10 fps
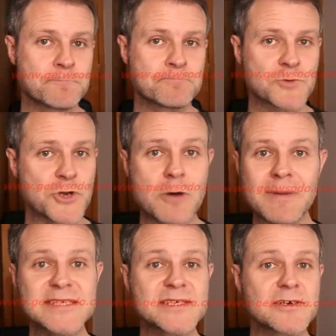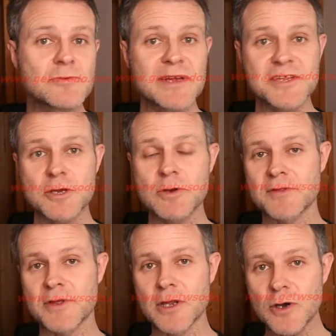But no matter whether you go
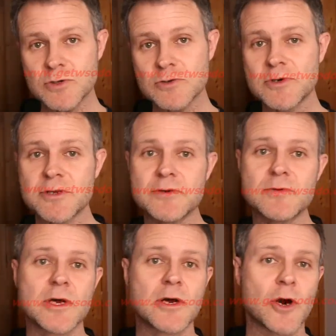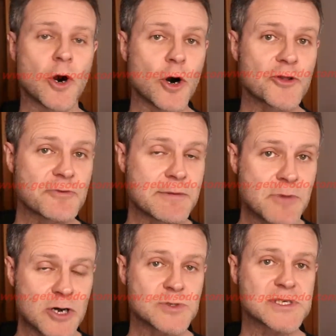the local route or the
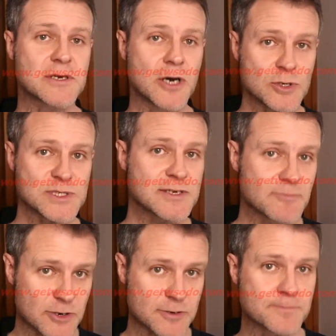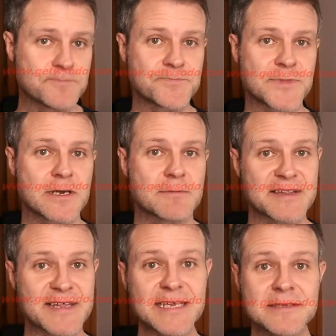remote hosting route, by
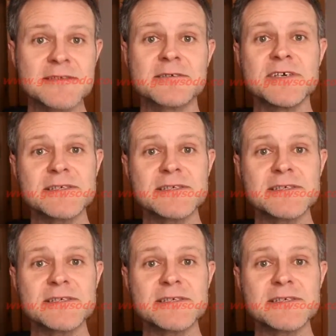the end of this